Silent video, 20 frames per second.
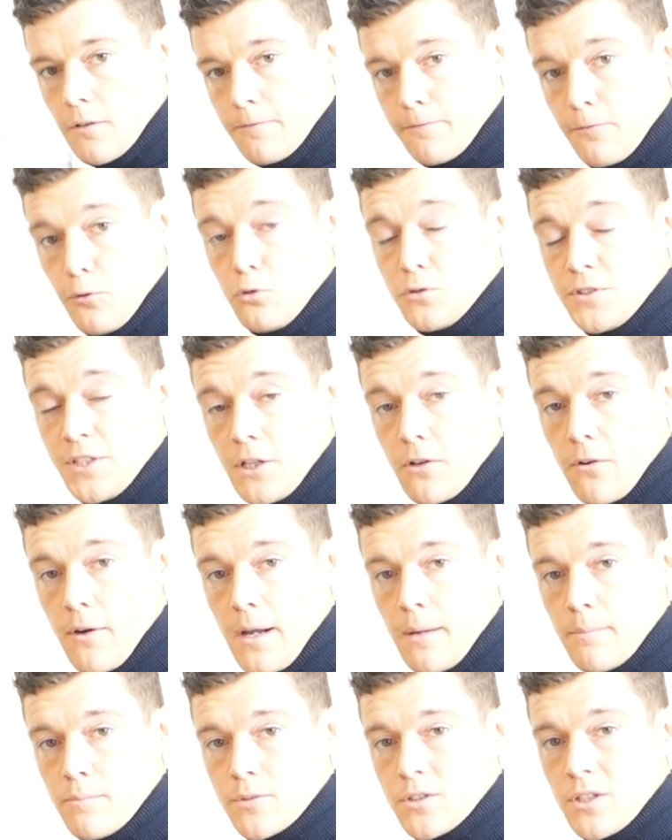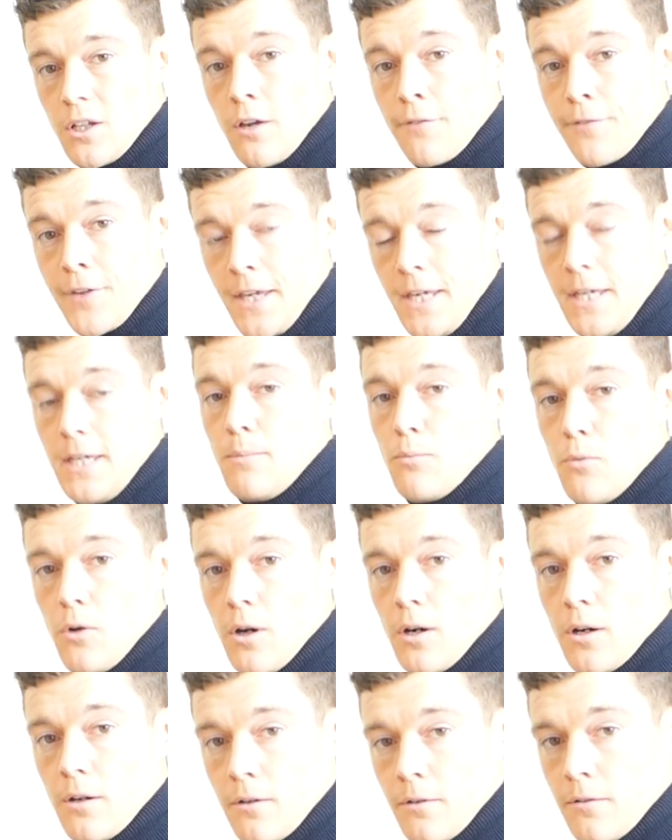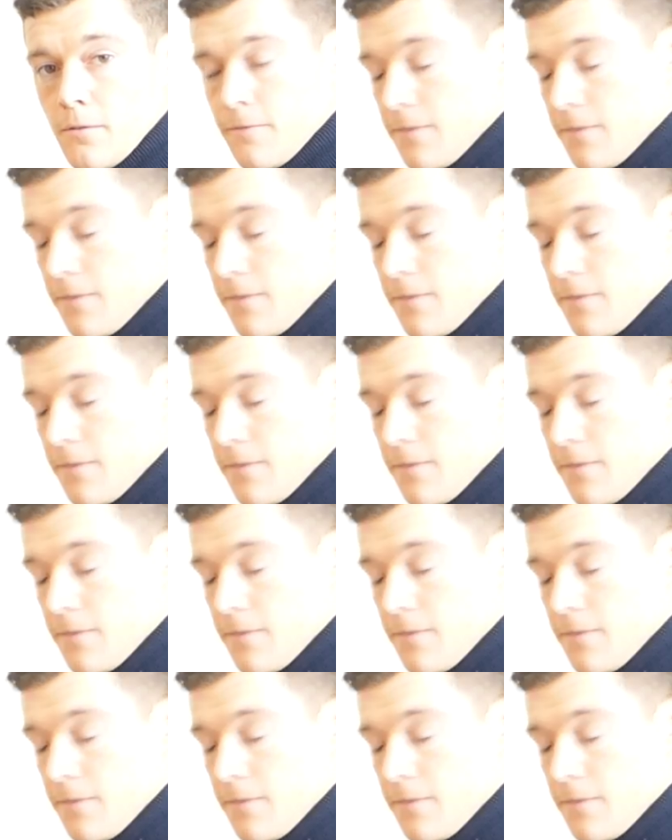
40 grams of quinoa